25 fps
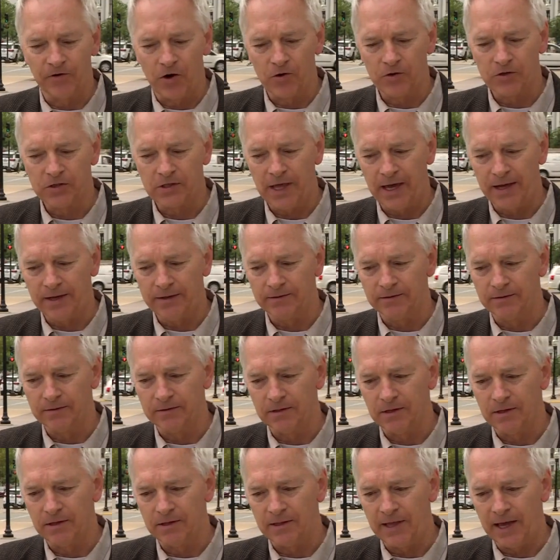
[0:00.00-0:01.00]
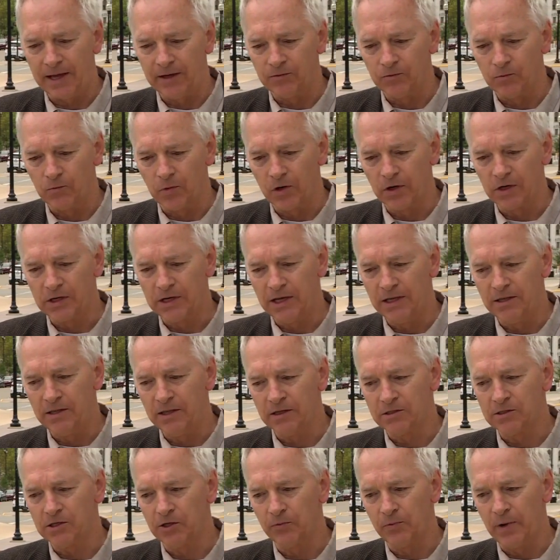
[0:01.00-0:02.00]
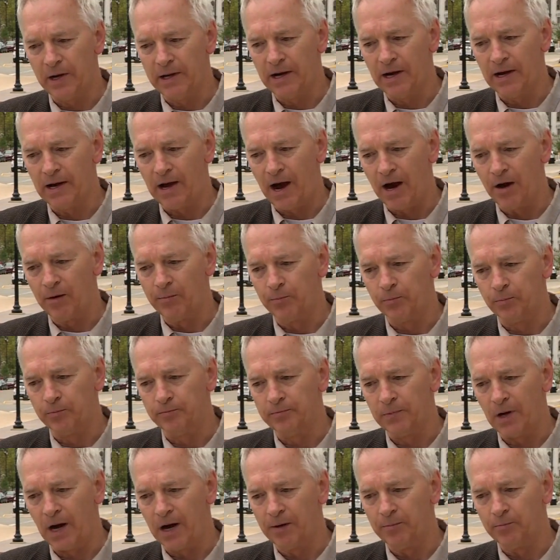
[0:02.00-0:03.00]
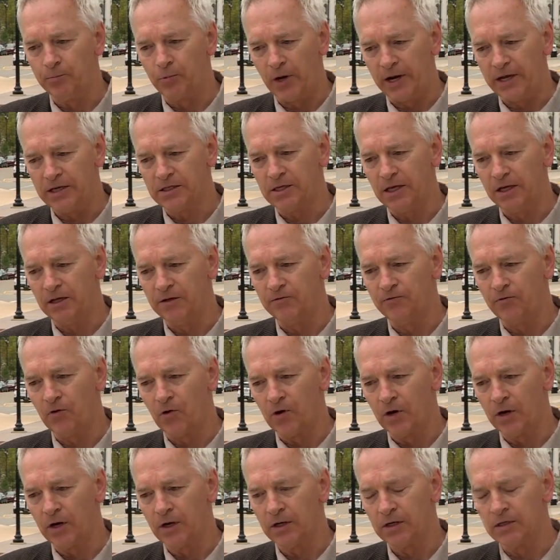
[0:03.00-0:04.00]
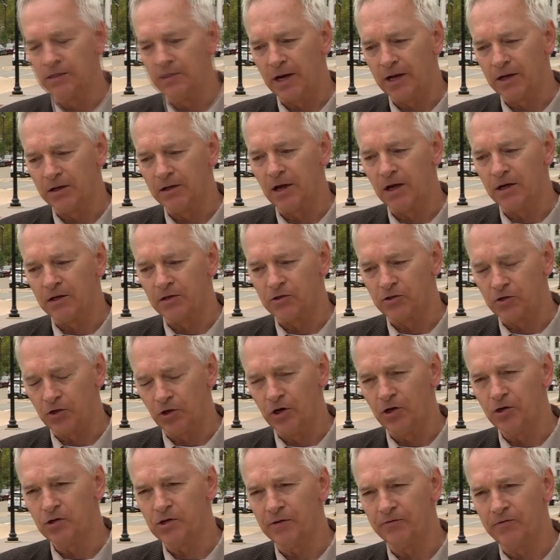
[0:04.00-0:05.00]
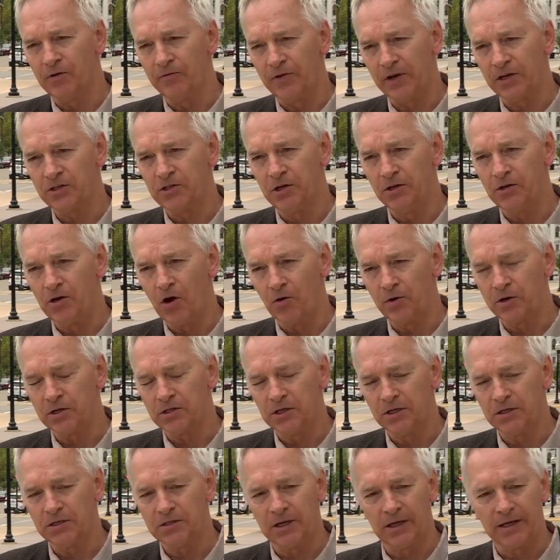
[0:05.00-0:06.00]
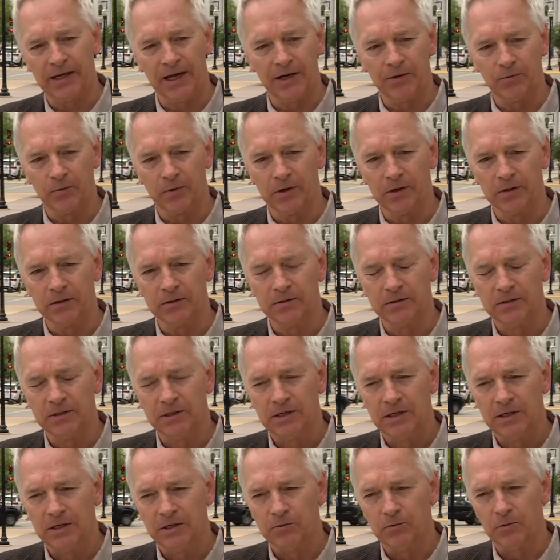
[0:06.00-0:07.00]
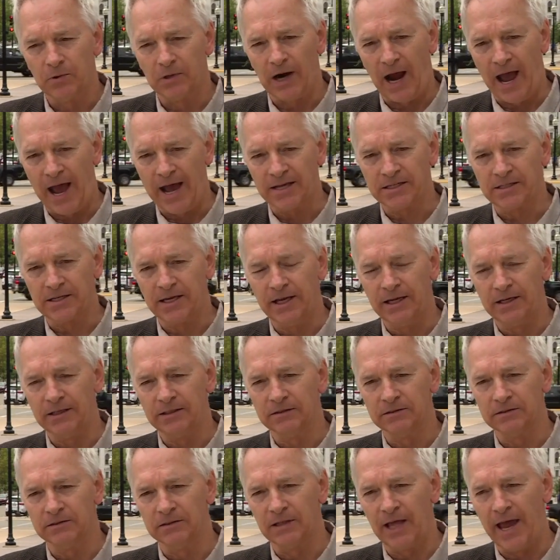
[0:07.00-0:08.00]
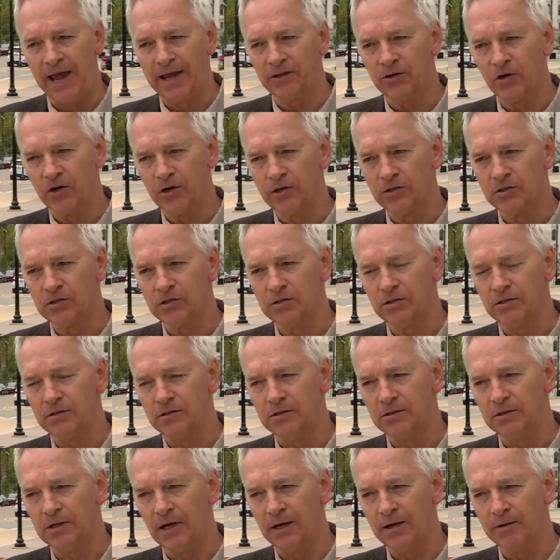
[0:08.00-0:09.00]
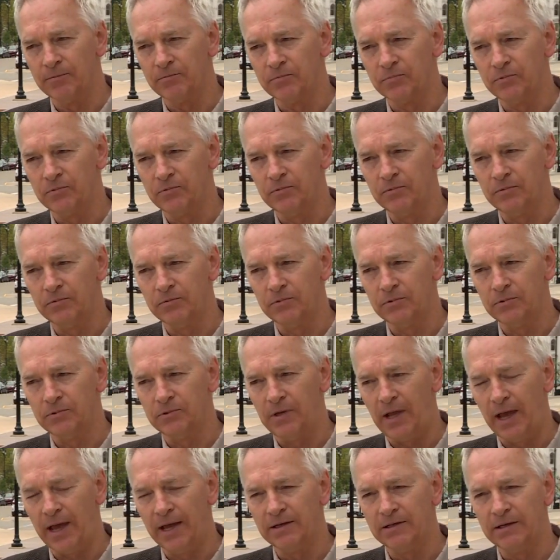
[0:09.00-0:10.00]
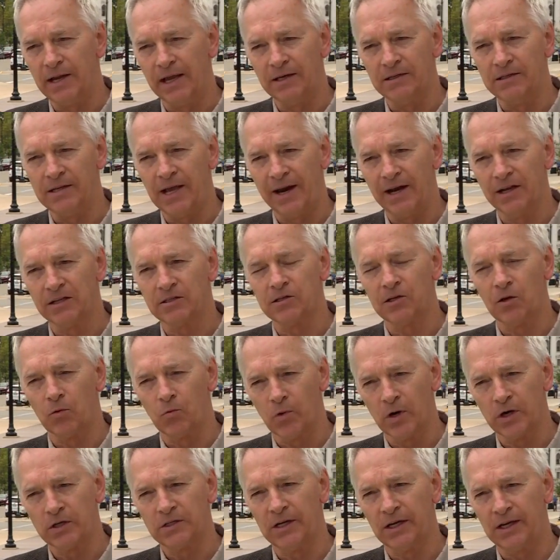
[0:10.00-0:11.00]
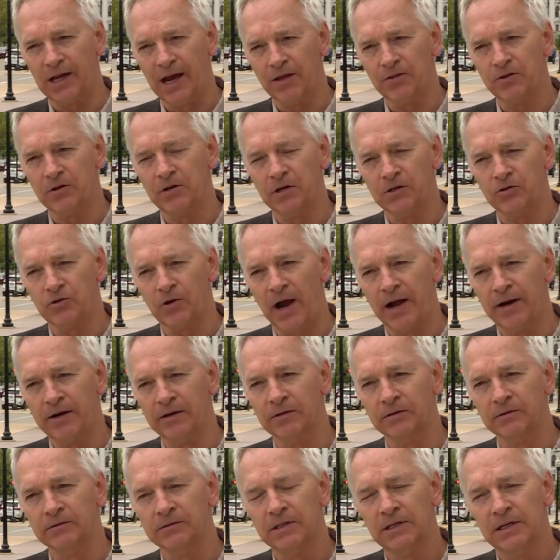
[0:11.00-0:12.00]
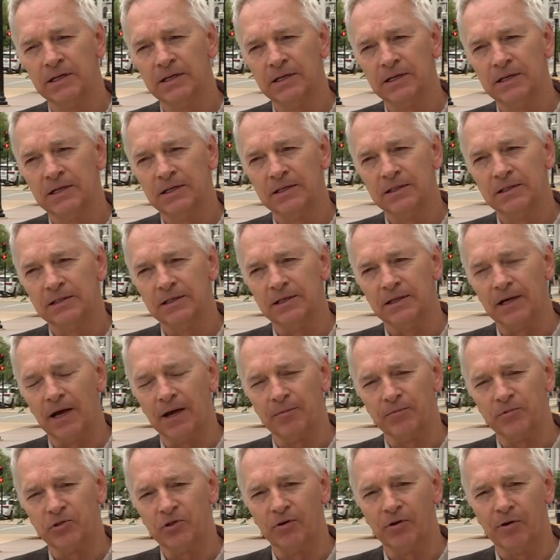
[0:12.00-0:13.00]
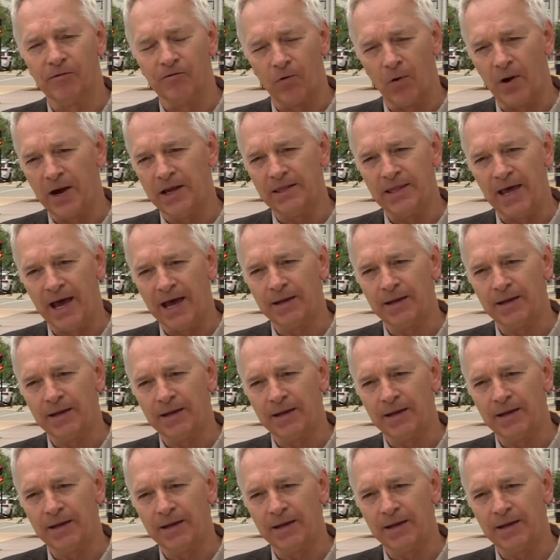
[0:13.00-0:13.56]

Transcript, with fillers: folks that that work in this arena are are bracing for a, a surge of eviction notices. Again, we're we're asking landlords um, and, and tenants to work together to try to um, to avoid